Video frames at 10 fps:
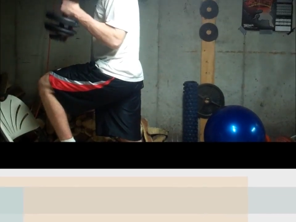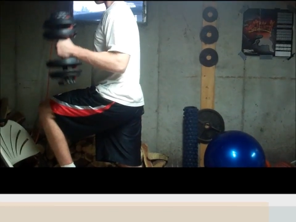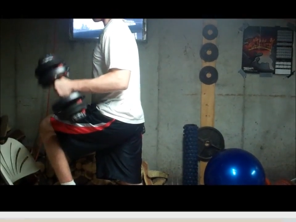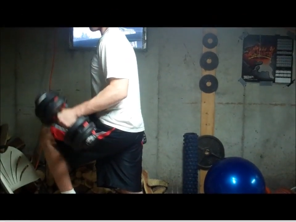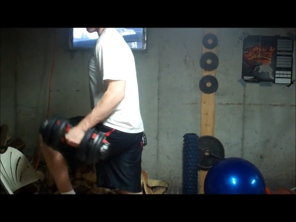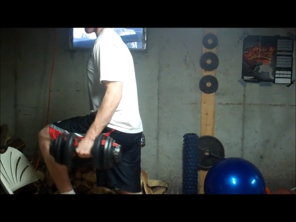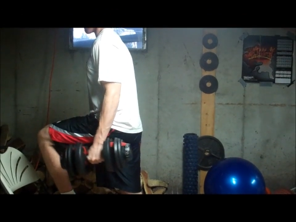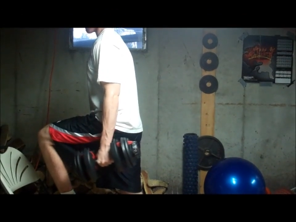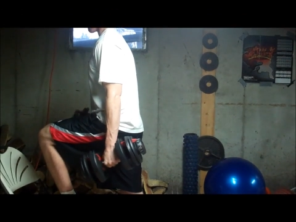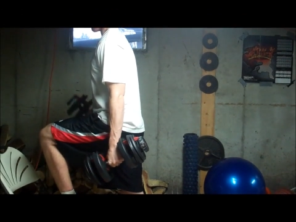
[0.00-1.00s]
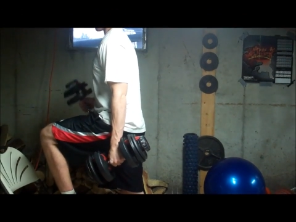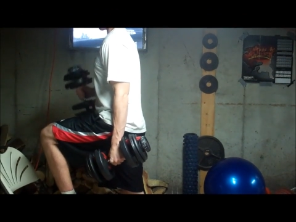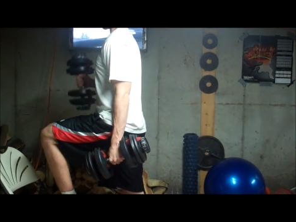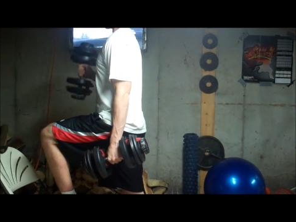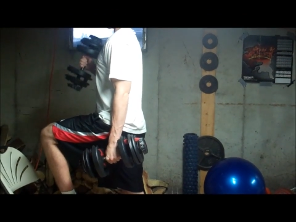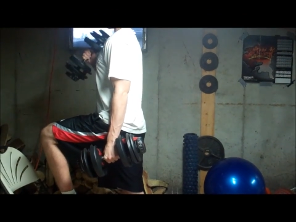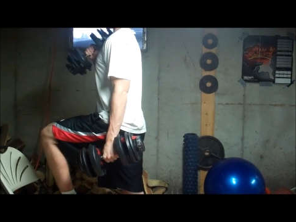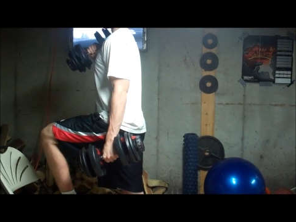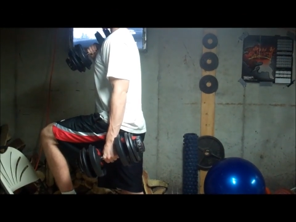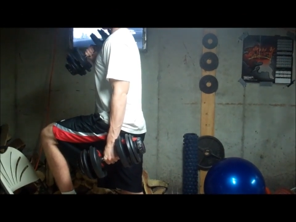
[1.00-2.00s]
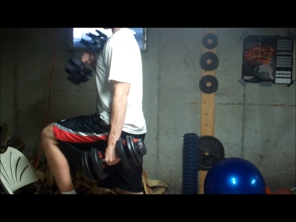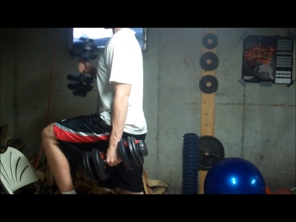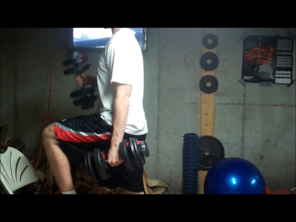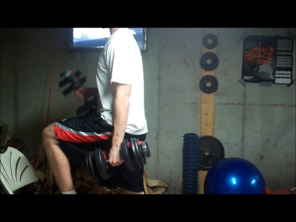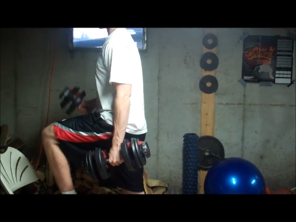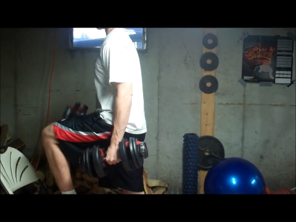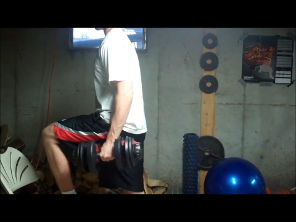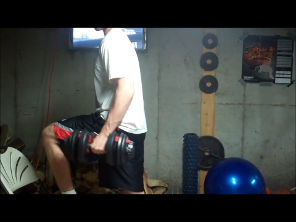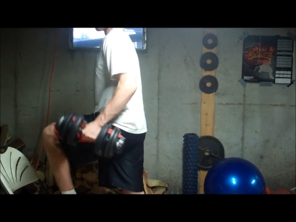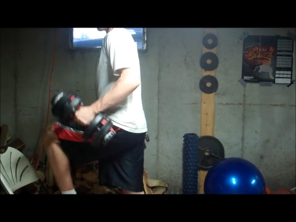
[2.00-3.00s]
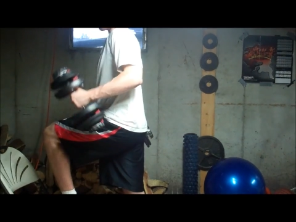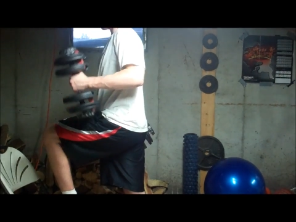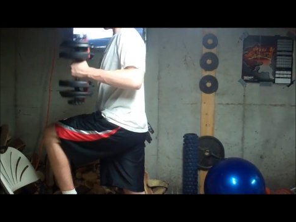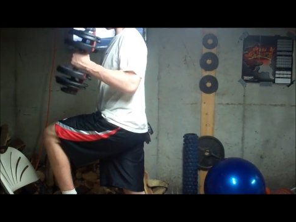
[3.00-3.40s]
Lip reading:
Nobody's mouth can be seen.